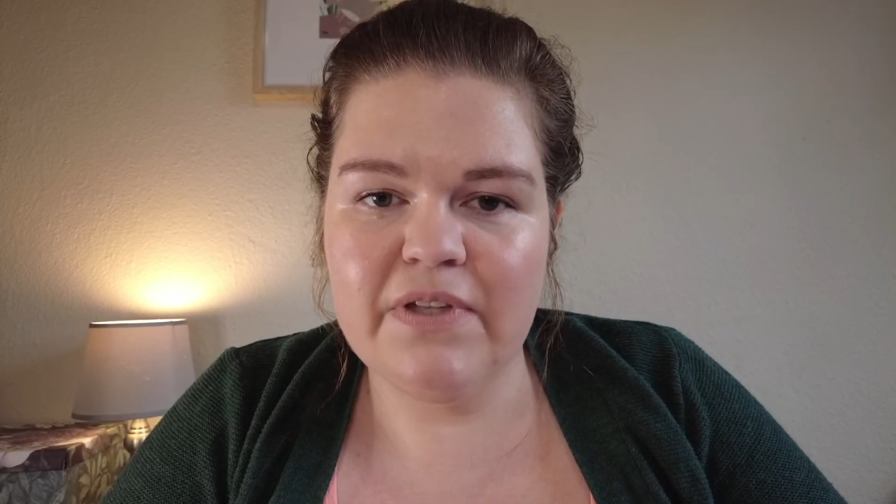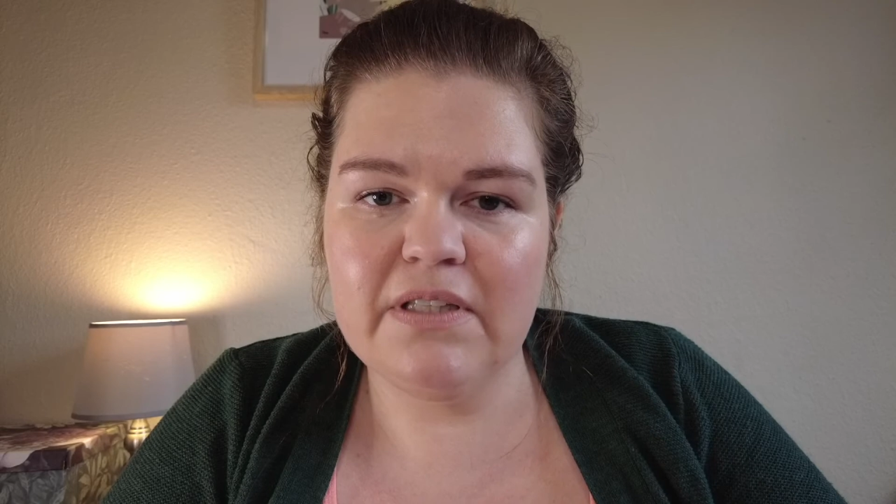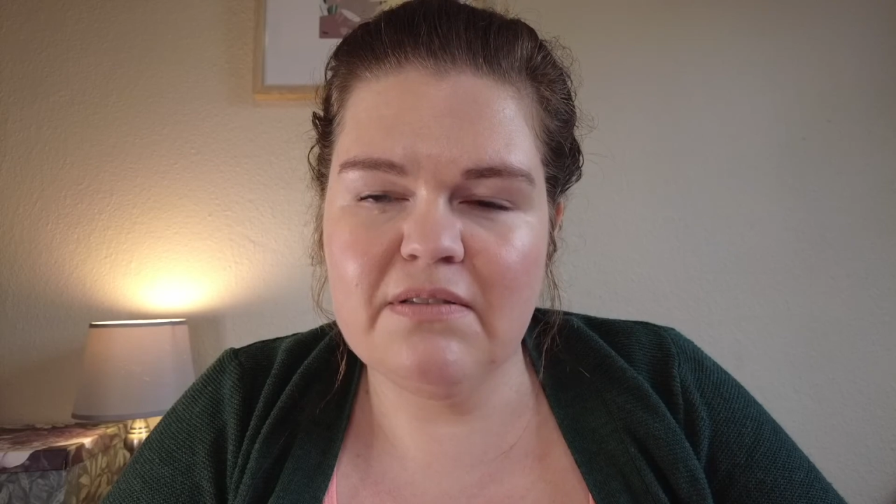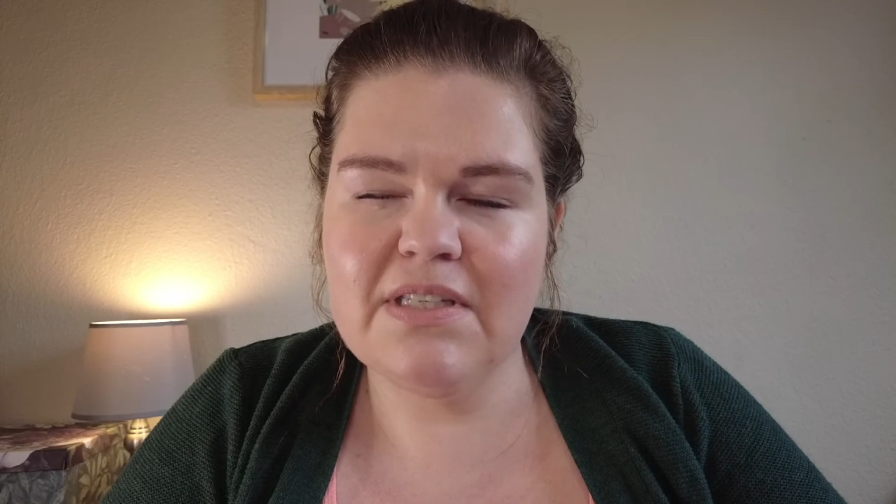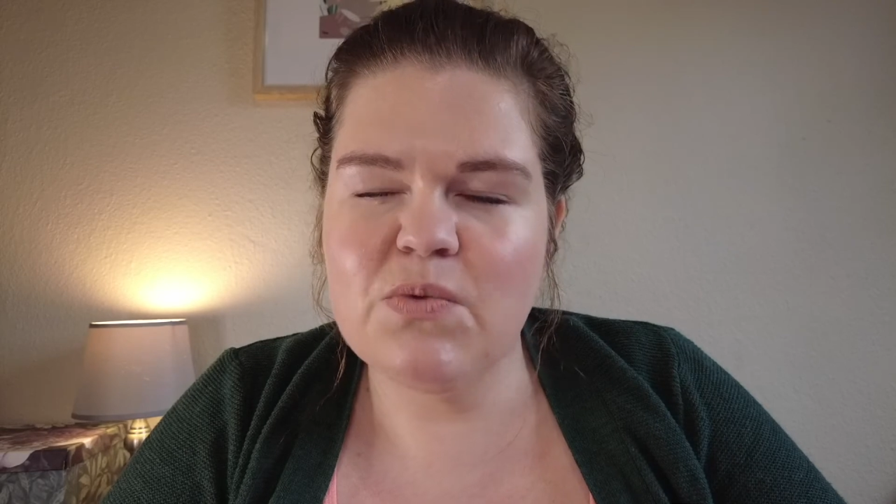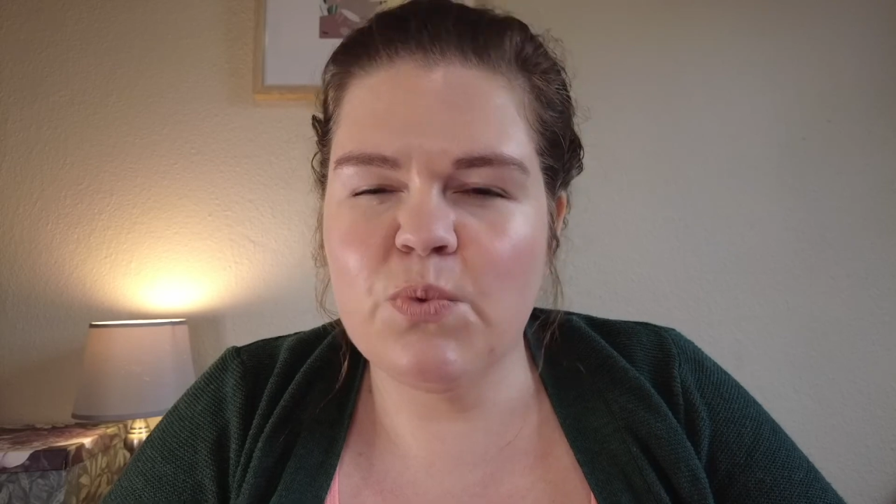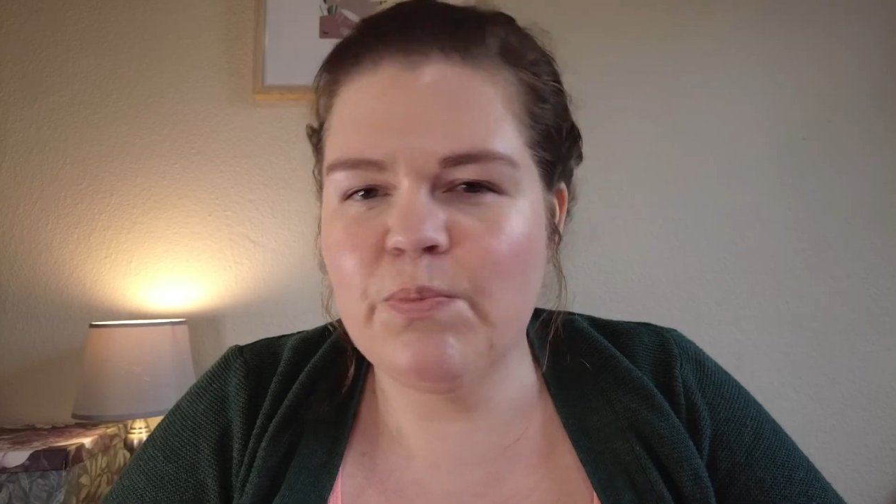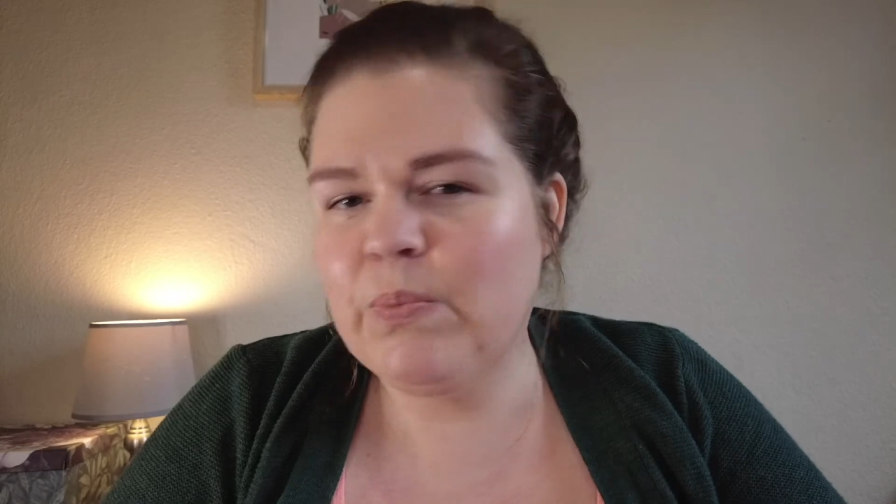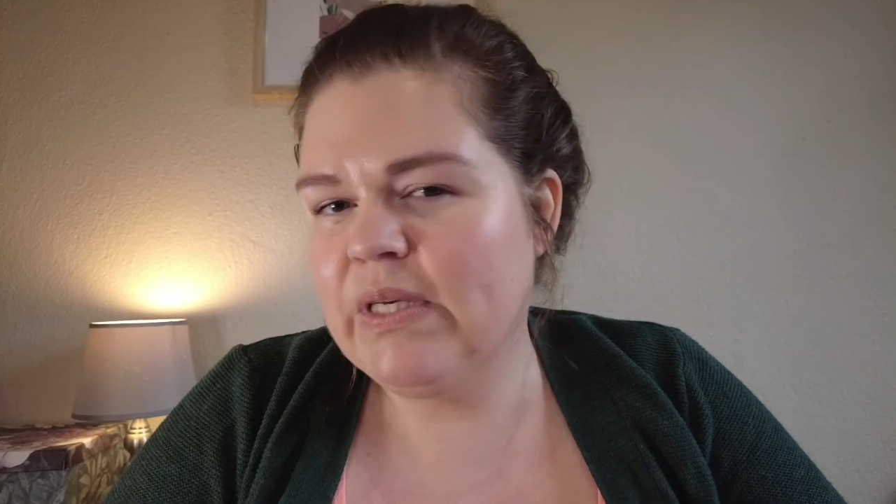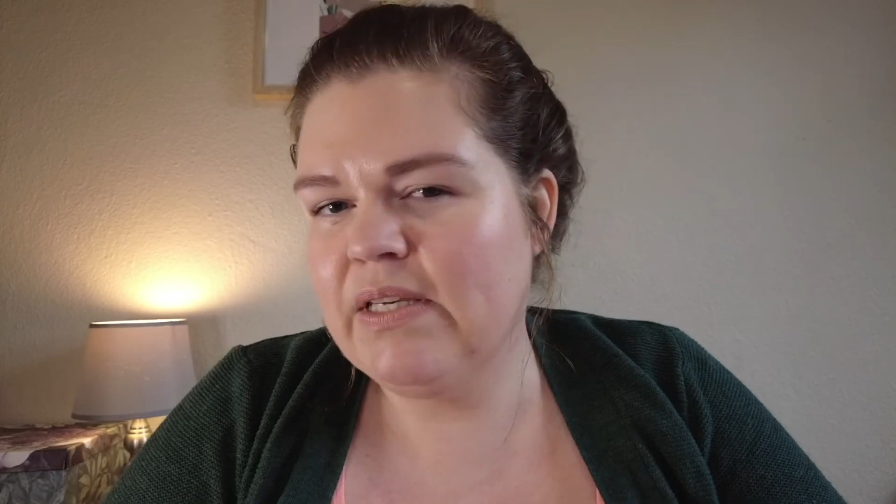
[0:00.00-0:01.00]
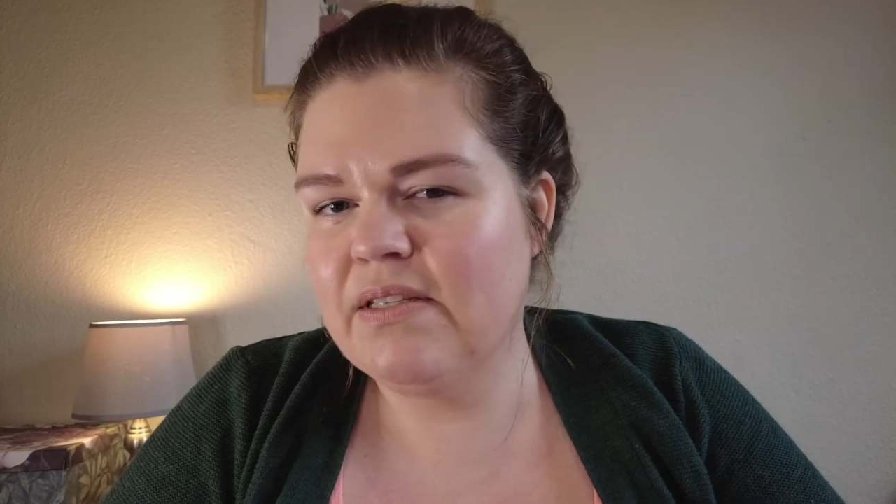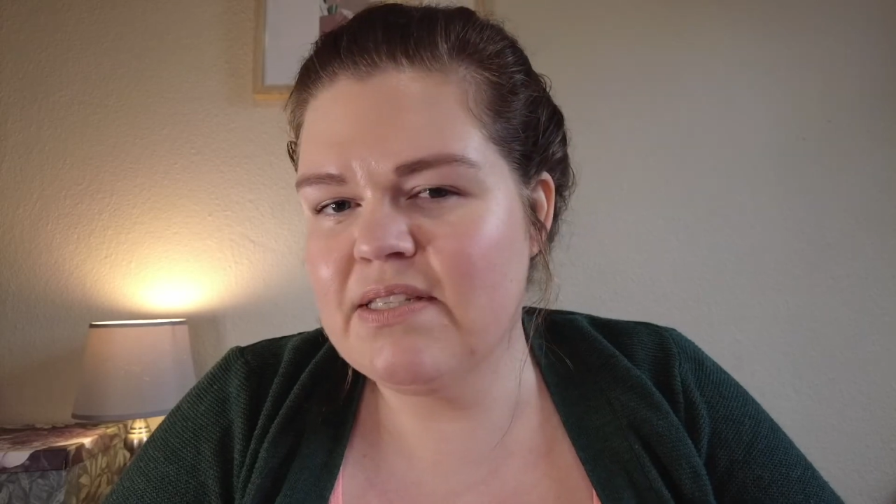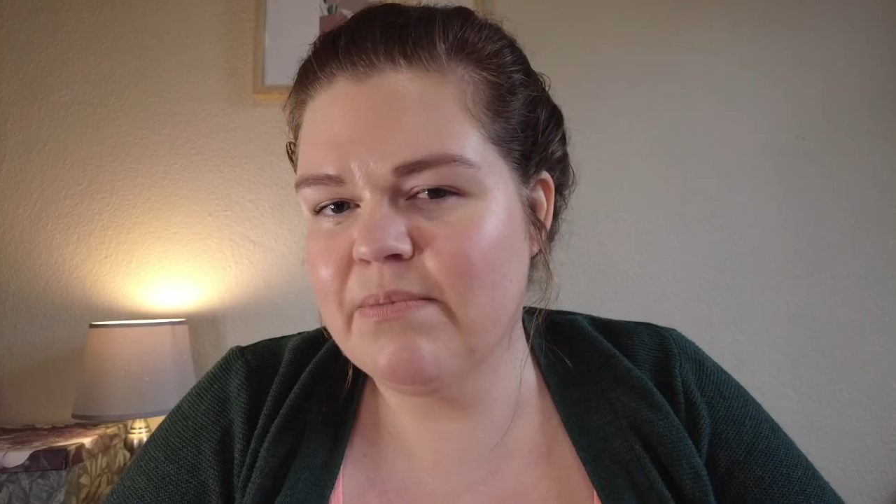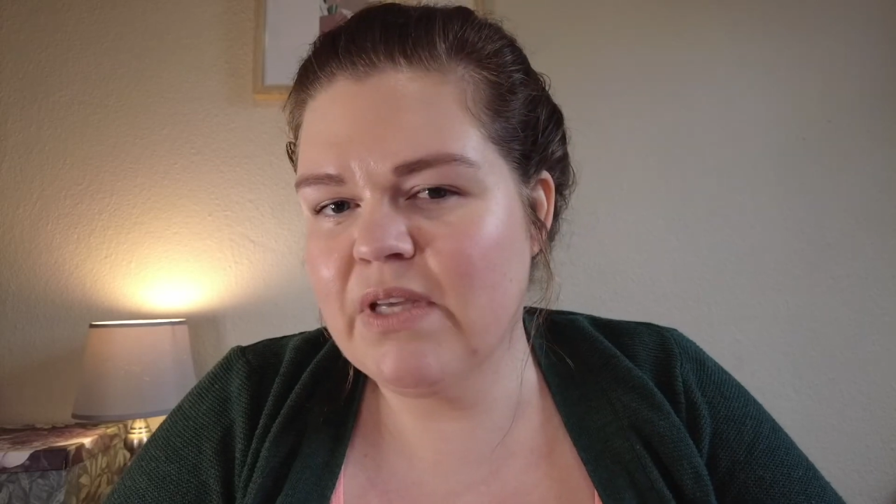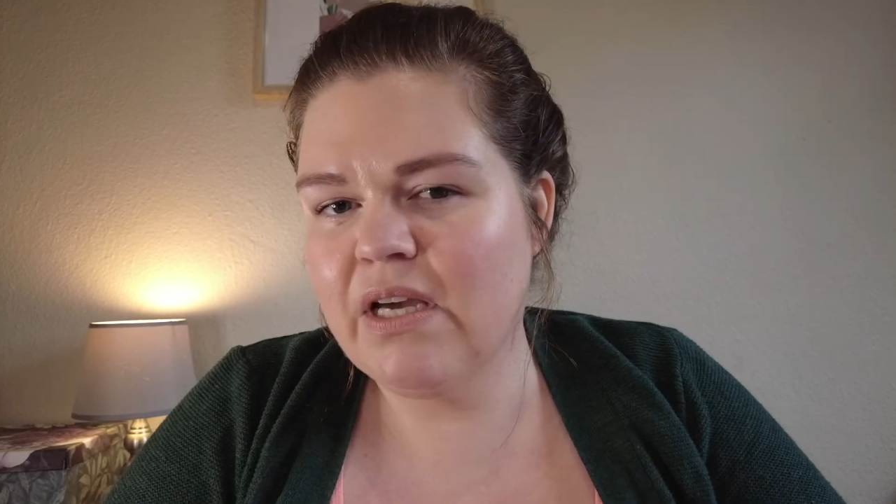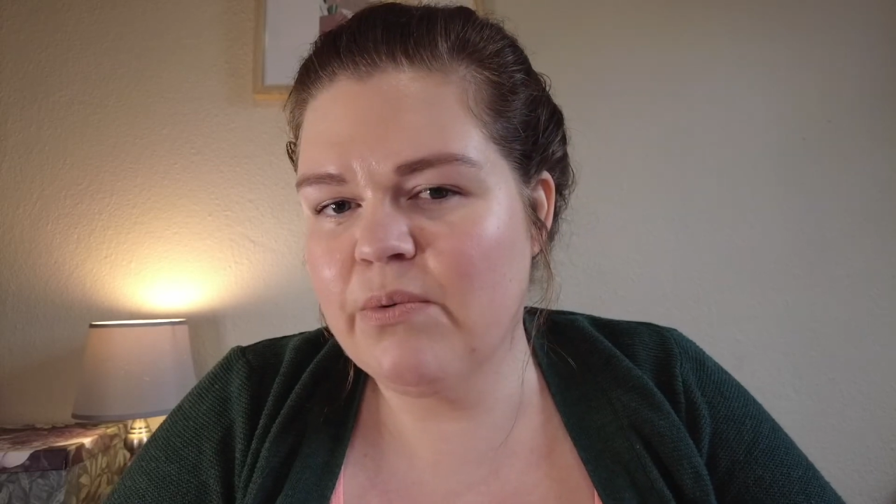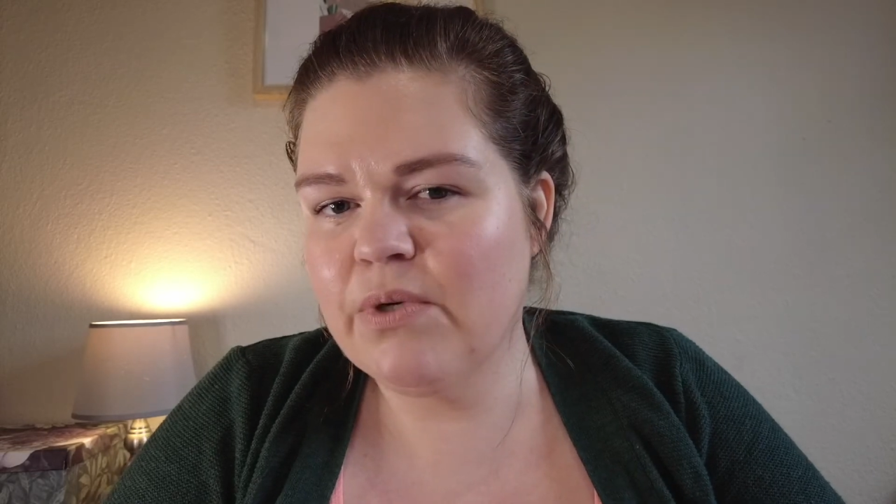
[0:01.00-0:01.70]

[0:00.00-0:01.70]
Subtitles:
that this would be something I would